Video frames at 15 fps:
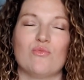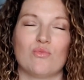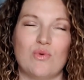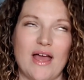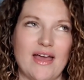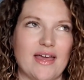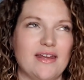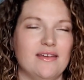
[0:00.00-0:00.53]

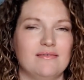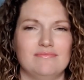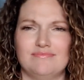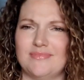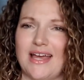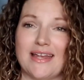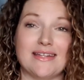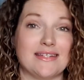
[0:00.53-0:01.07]
read,
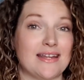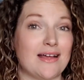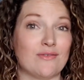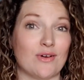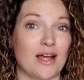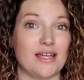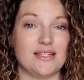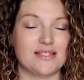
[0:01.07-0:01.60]
I did not
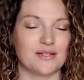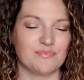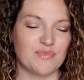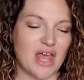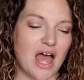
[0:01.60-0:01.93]
write.